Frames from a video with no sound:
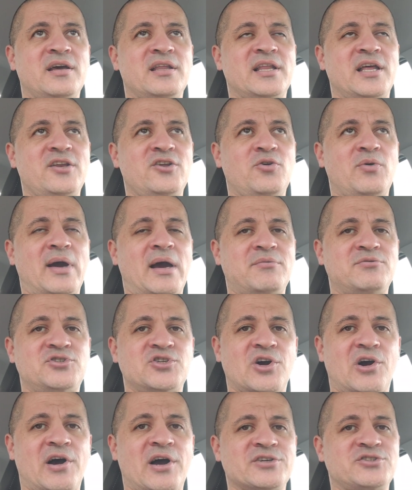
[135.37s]
And then you have
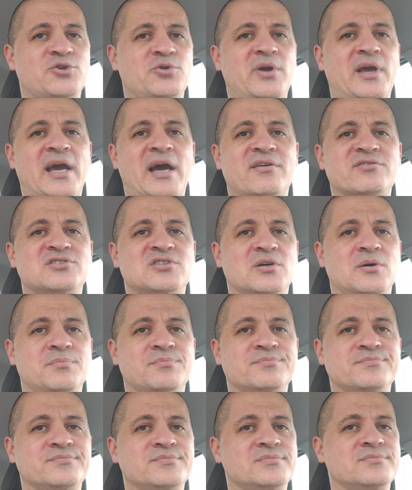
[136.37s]
Josh or you have
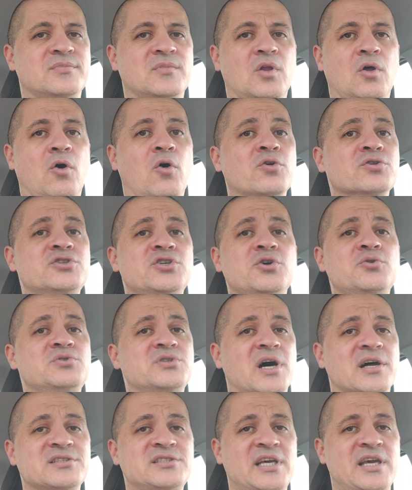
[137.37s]
some old
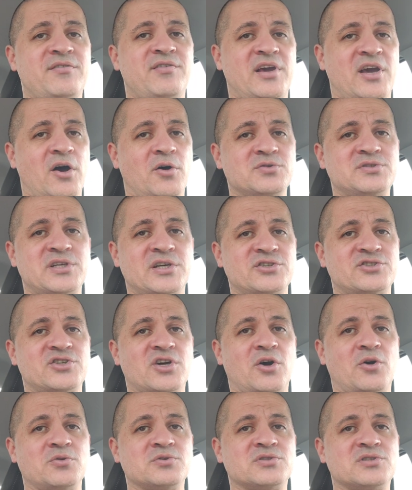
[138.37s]
dudes on TV hosting
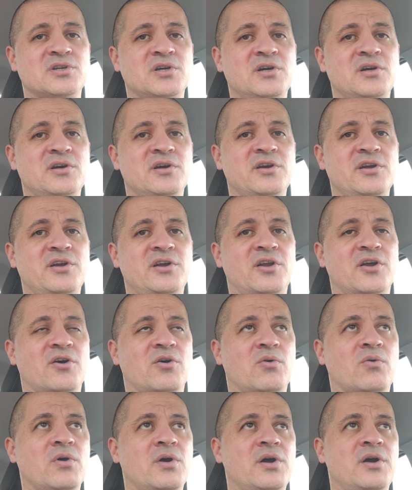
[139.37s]
shows. You
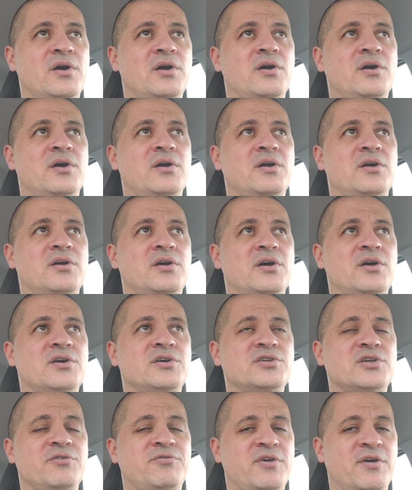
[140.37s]
know,
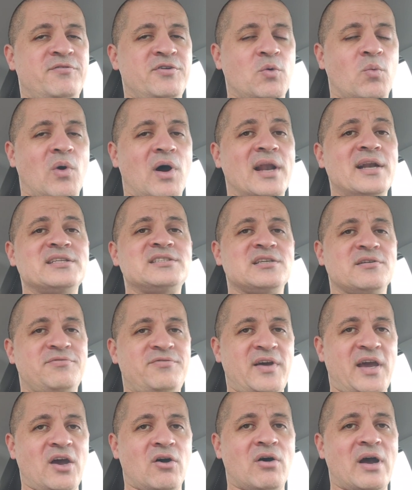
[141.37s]
if you, if you want it to
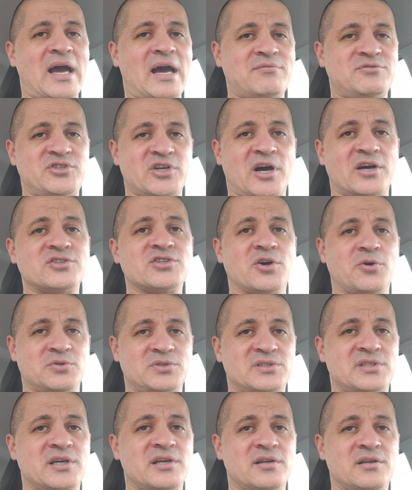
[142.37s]
fail, have Josh
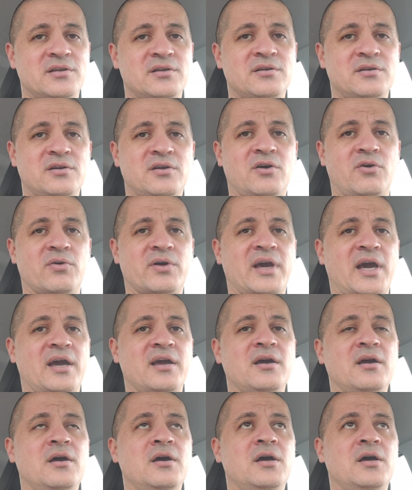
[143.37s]
host it.
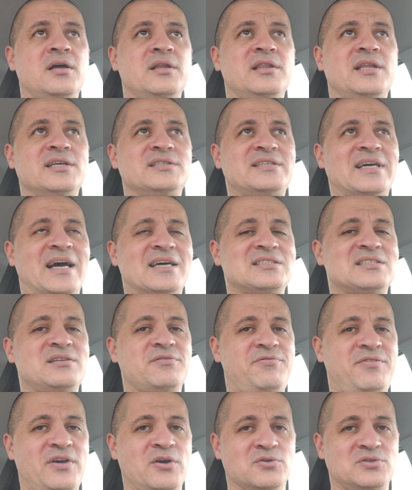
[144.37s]
Okay. This has
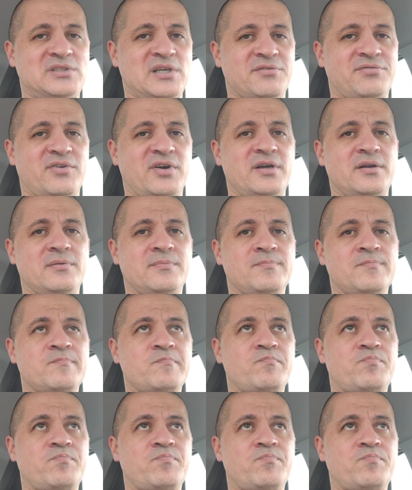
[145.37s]
to feel different.